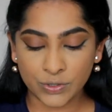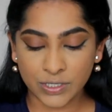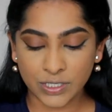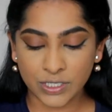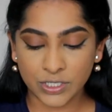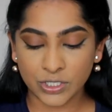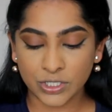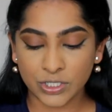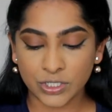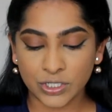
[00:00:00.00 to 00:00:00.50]

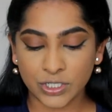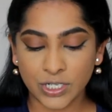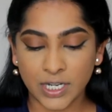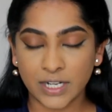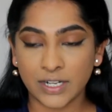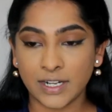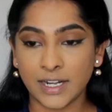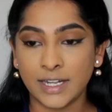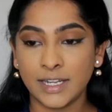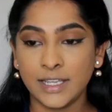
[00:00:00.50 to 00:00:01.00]
this
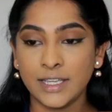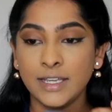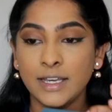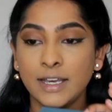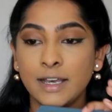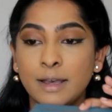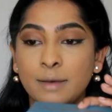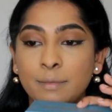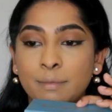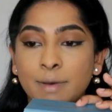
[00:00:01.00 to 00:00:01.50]
shade right
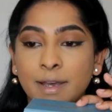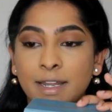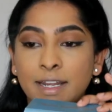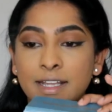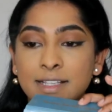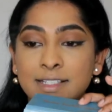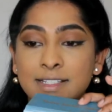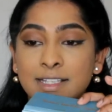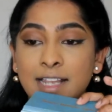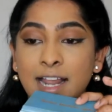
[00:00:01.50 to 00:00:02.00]
here, but
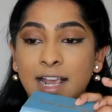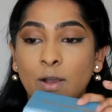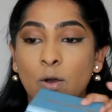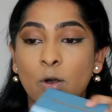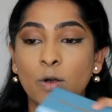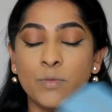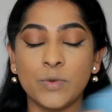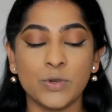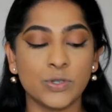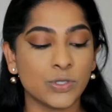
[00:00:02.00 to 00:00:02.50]
it's like
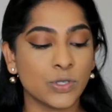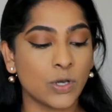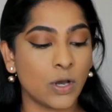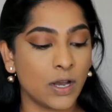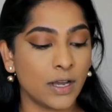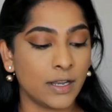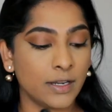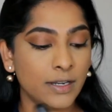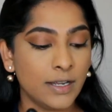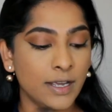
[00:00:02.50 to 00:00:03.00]
almost
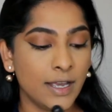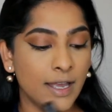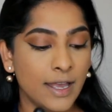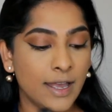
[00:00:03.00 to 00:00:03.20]
gone.